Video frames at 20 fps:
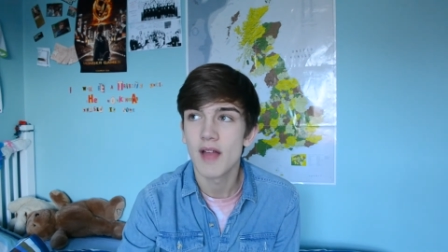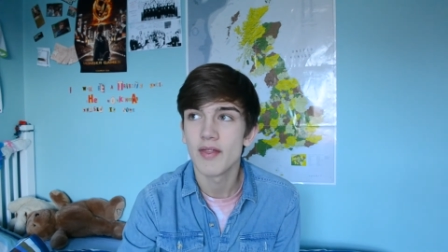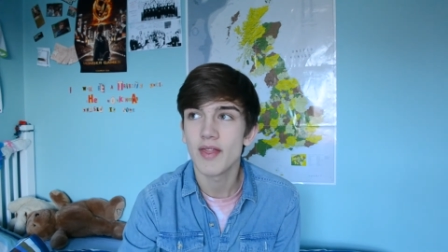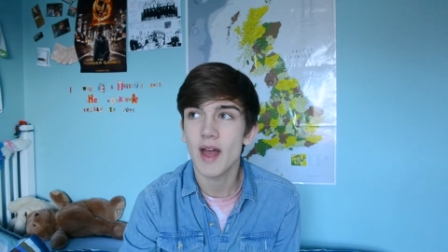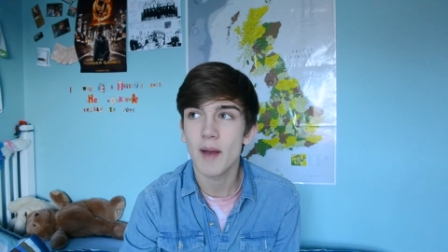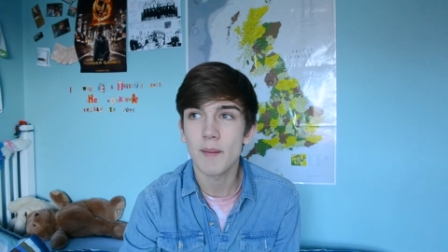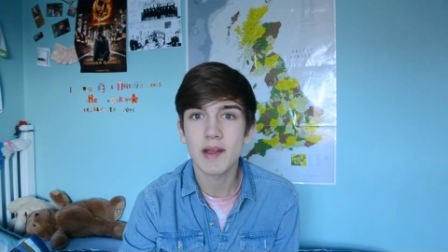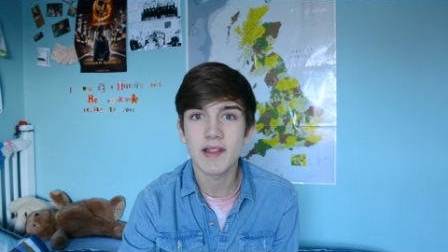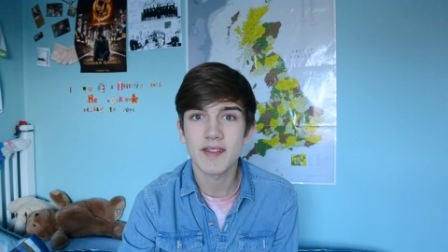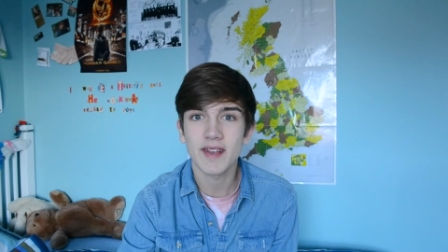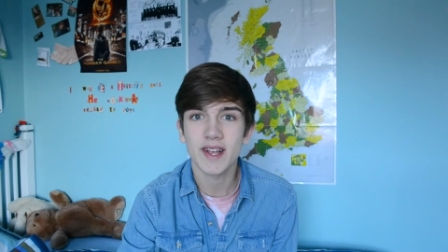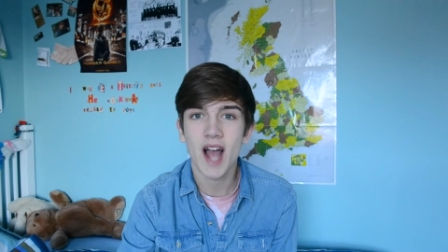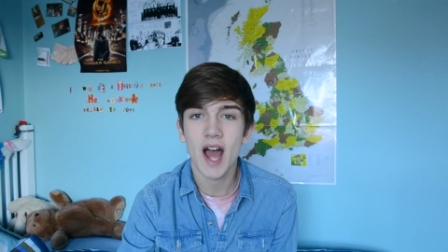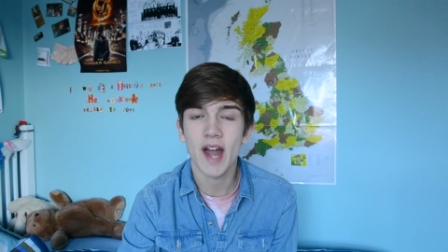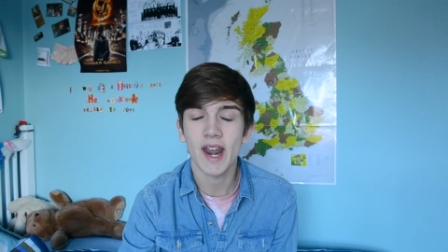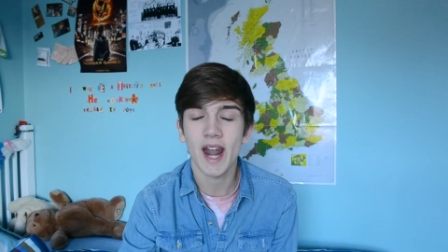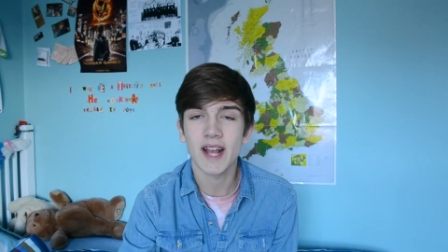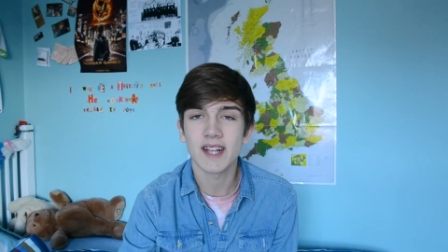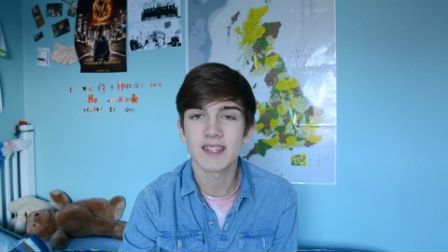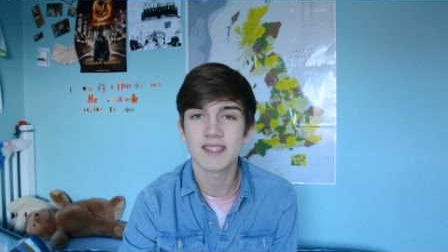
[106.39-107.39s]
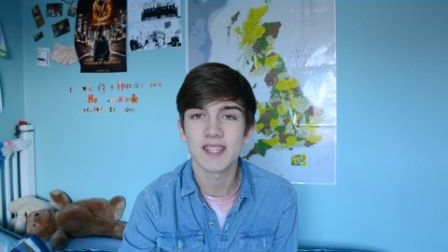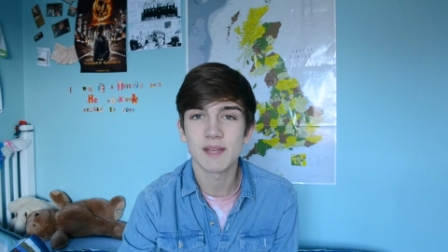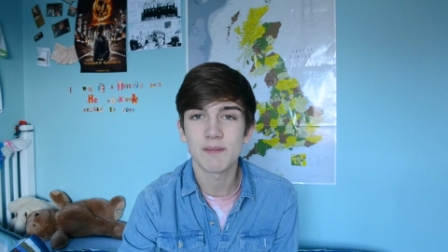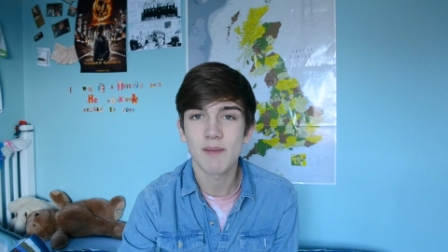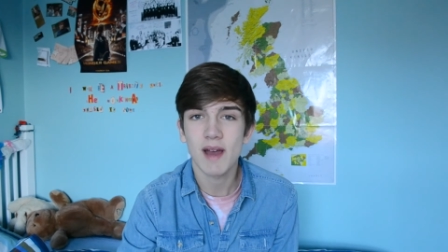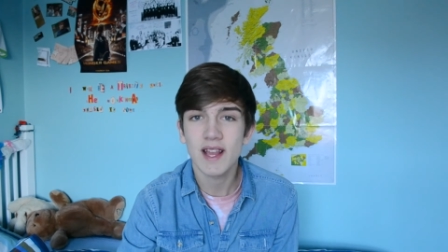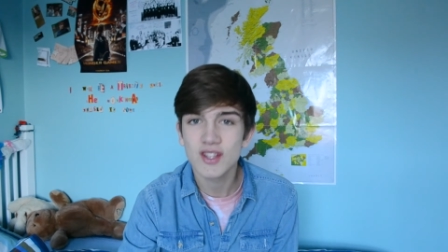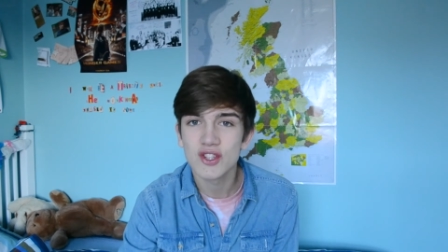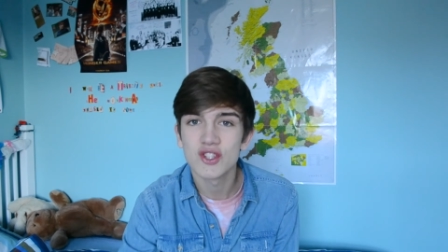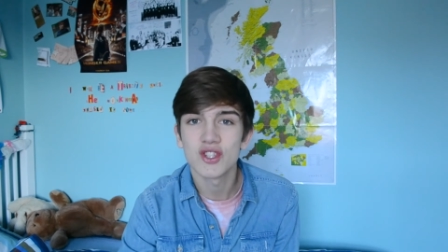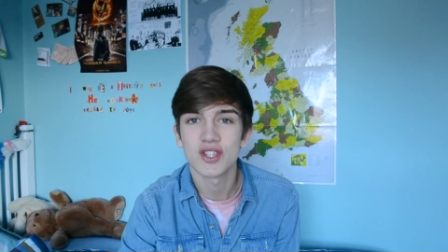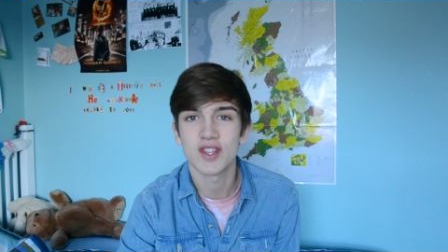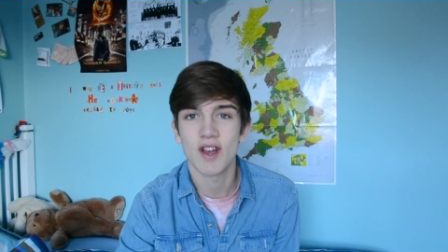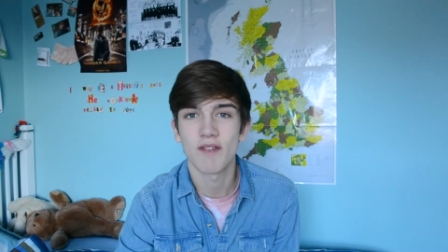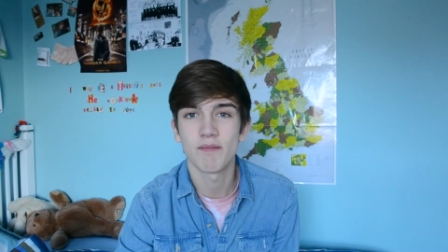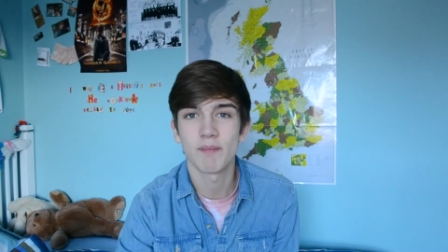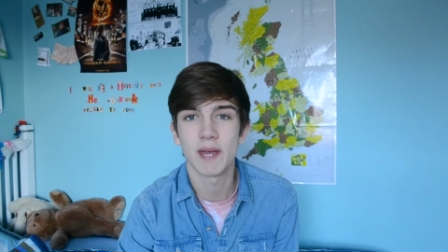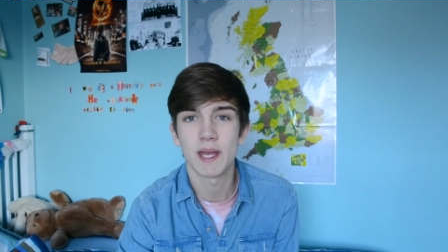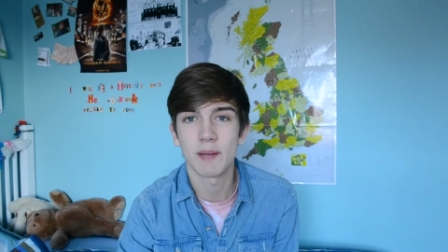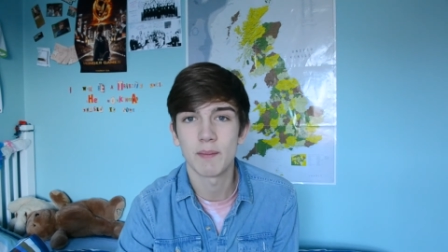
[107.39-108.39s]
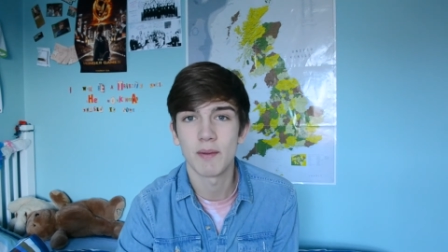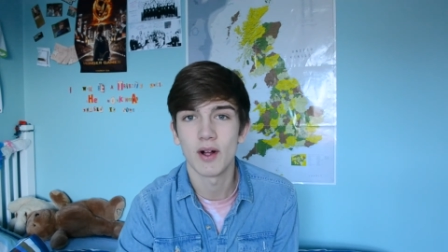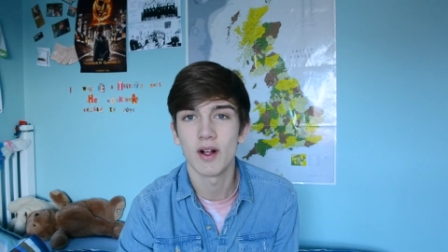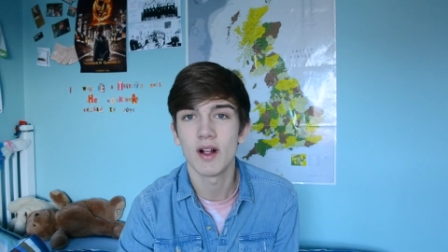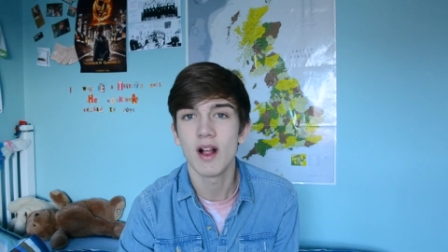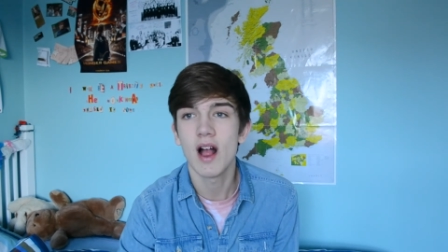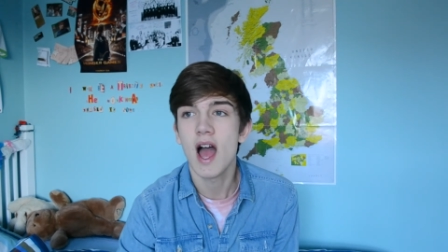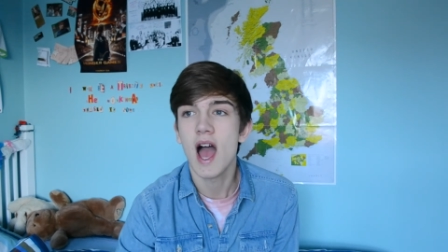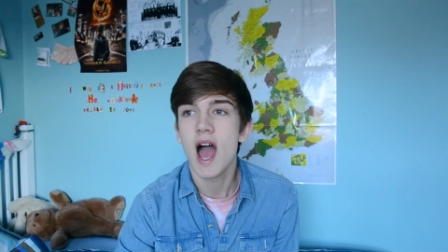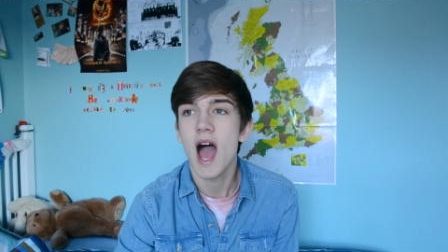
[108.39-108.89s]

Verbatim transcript: That means I can't like see messages of people,